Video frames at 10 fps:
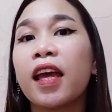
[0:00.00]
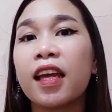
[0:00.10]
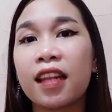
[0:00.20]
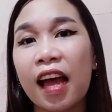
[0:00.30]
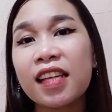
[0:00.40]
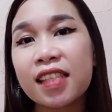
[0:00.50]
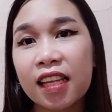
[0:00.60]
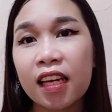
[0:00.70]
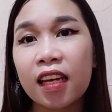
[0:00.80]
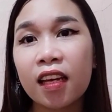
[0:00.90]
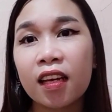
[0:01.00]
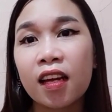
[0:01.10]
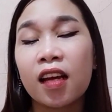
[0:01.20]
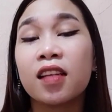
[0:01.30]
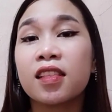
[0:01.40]
Lastly,
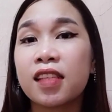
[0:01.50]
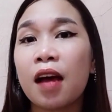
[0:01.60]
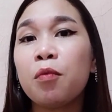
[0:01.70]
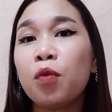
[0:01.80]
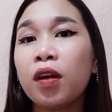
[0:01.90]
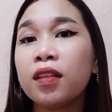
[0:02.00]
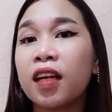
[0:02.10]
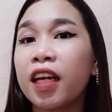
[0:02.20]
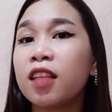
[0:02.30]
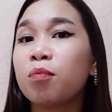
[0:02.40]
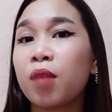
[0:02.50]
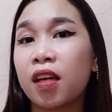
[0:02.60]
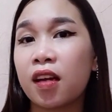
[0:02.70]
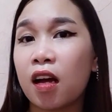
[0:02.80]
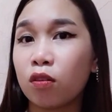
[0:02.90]
someone rate my
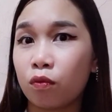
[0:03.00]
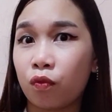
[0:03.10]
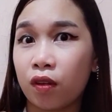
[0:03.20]
outfit.